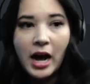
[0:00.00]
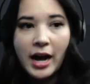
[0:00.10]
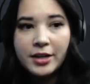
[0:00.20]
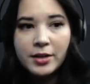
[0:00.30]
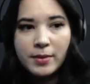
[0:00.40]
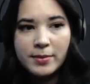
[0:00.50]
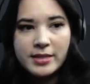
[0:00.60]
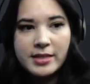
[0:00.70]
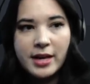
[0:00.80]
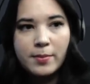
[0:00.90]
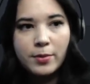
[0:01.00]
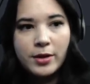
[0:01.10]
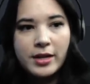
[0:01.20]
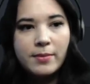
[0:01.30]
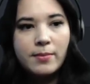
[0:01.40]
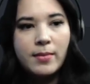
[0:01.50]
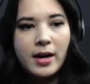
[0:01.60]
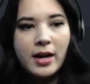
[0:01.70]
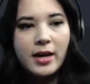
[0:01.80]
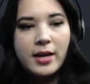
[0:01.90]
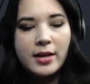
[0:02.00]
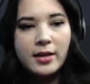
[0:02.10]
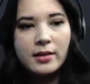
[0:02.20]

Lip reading: I could maybe say print my